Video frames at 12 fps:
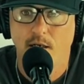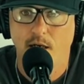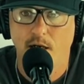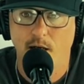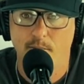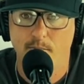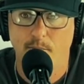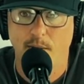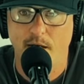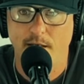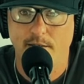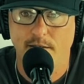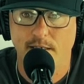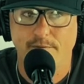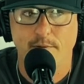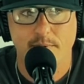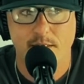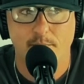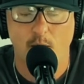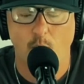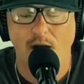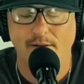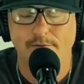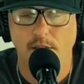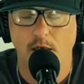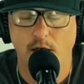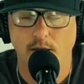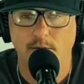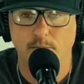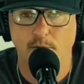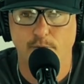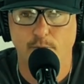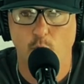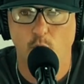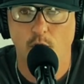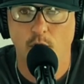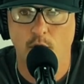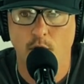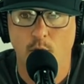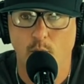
But even me and my wife talked before,